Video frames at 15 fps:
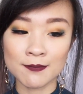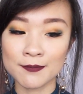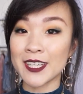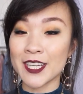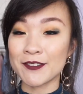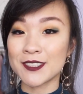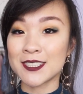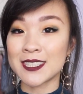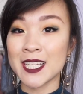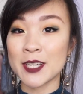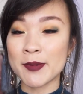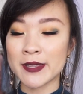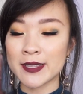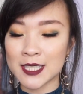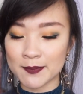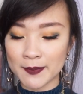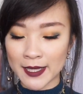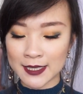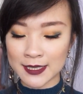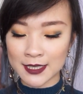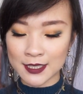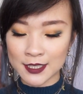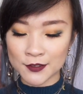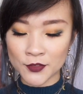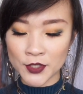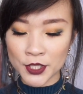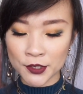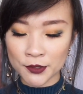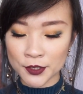I have to say about this palette in this video,